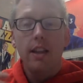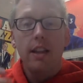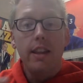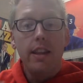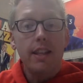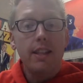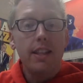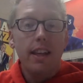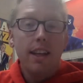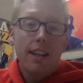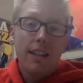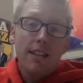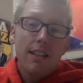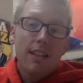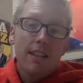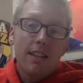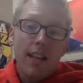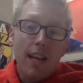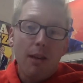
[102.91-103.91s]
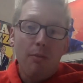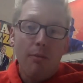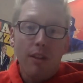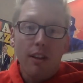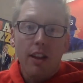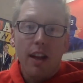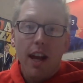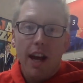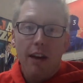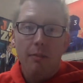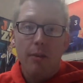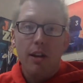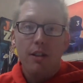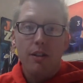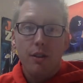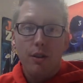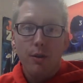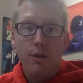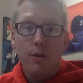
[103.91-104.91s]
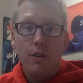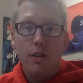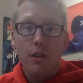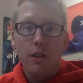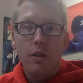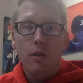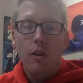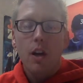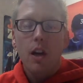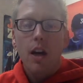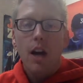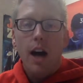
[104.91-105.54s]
This again is the same thing that I have my students do.